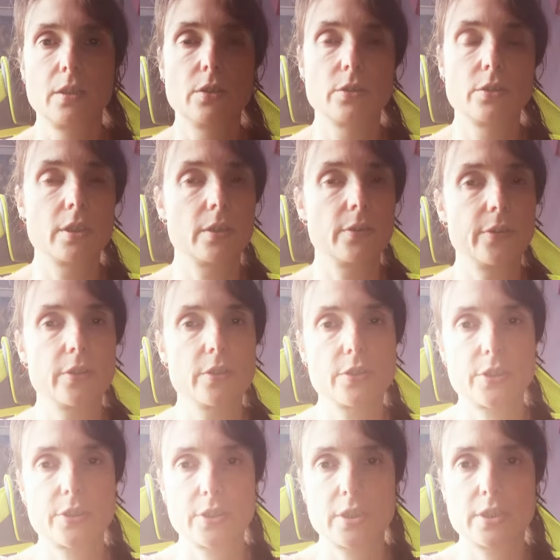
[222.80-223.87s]
Your
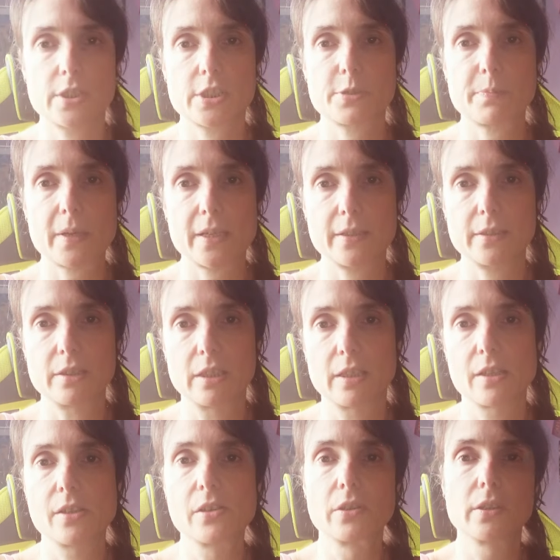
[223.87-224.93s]
knowingness is
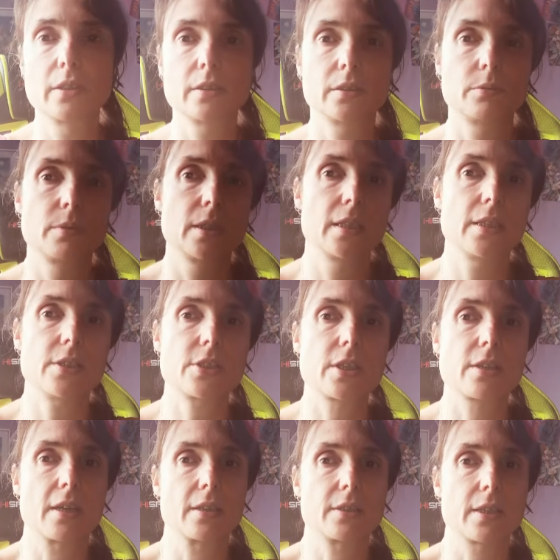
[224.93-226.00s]
expanding and you're
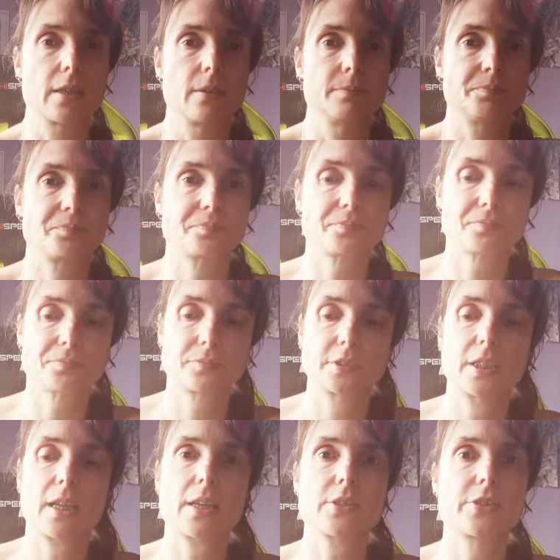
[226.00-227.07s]
releasing that doubt.
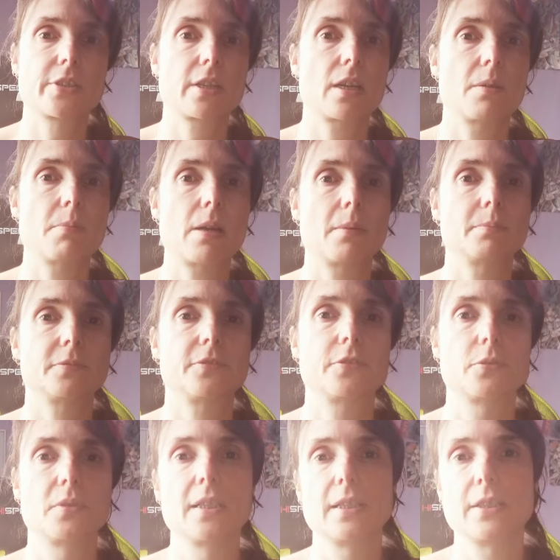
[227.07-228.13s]
It has to come up
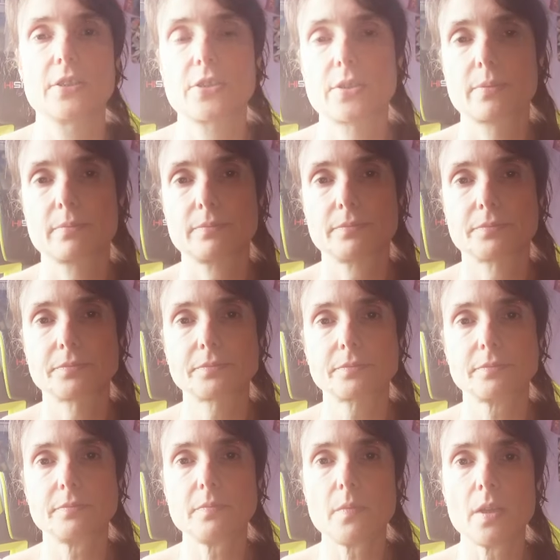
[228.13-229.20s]
for release.
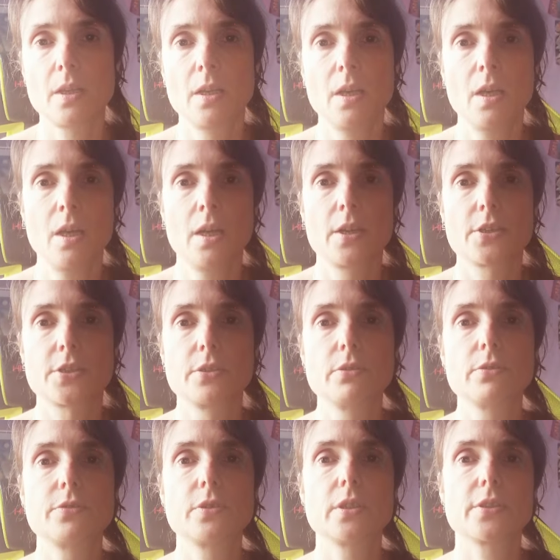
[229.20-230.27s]
There's an
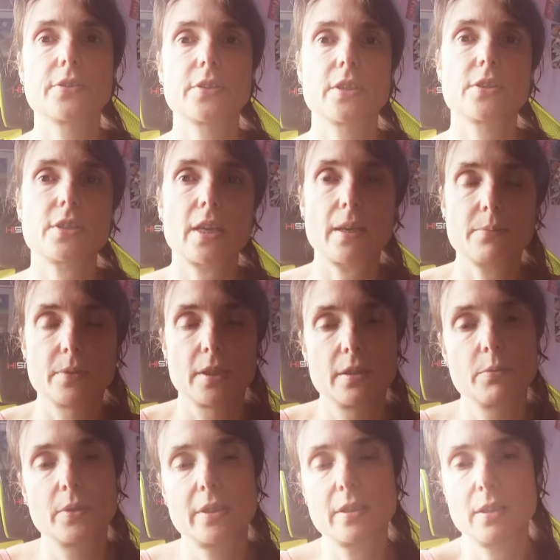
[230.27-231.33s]
awful lot of things
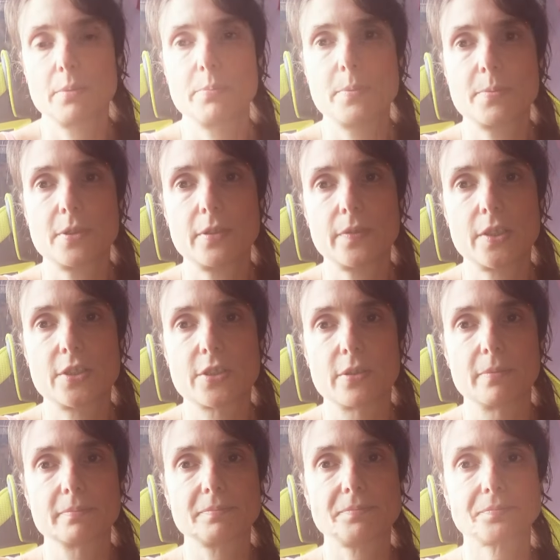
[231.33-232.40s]
happening that we can't be privy
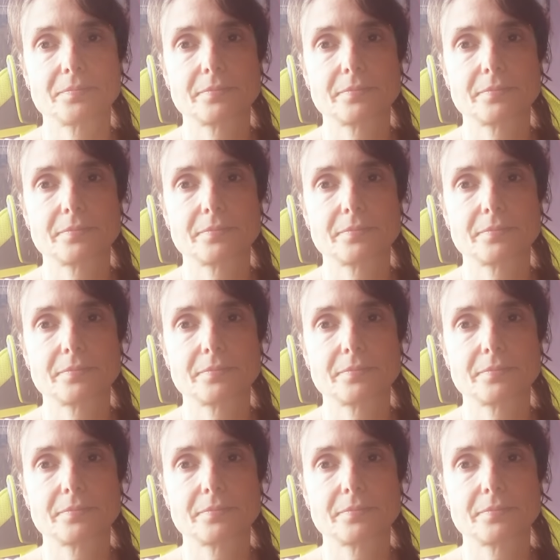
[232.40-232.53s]
to.